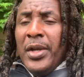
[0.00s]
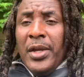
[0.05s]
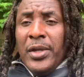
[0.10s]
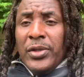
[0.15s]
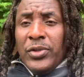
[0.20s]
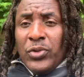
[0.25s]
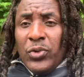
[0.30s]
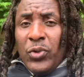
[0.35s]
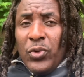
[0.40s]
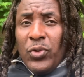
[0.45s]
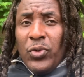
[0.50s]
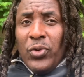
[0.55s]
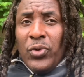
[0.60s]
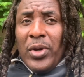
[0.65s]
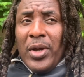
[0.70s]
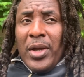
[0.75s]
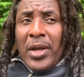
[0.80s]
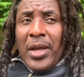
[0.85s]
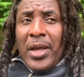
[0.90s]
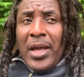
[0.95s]
So
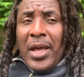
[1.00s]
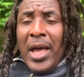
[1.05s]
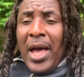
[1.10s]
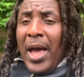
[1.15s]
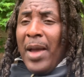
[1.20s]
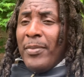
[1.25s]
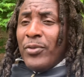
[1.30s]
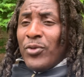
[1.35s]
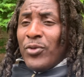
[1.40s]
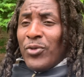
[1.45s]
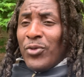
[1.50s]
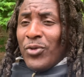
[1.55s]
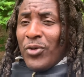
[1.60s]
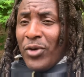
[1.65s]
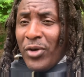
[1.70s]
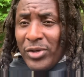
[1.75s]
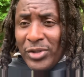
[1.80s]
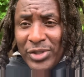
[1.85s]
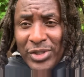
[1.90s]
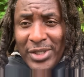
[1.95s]
I'm
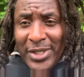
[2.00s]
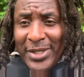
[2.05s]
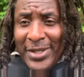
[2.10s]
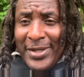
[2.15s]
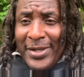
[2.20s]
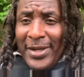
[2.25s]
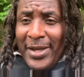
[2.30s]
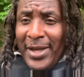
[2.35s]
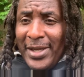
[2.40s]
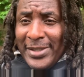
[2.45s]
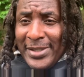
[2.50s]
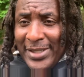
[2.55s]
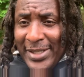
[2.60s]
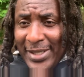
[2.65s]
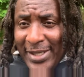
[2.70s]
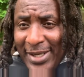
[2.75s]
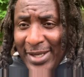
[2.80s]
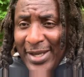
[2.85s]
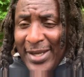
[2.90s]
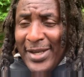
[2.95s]
rushing as
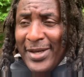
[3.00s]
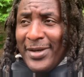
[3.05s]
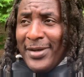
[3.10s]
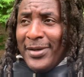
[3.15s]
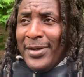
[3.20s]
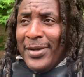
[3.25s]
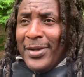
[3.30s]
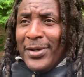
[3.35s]
hell